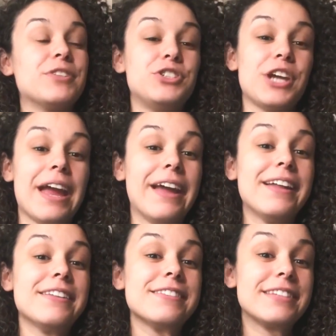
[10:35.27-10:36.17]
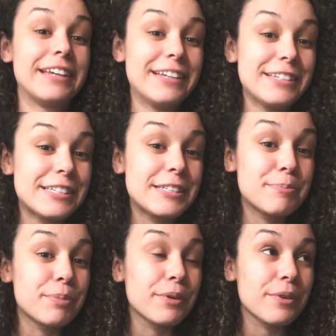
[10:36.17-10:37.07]
Jan's
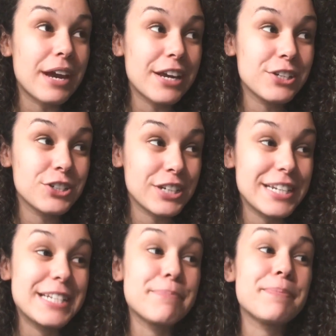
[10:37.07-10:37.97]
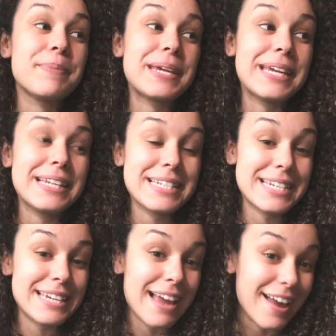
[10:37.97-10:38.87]
Inspiration
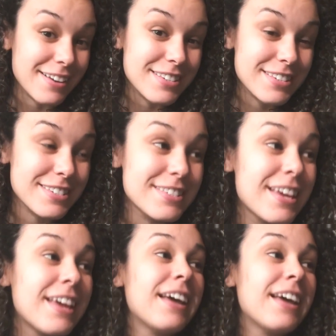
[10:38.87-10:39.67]
PTS.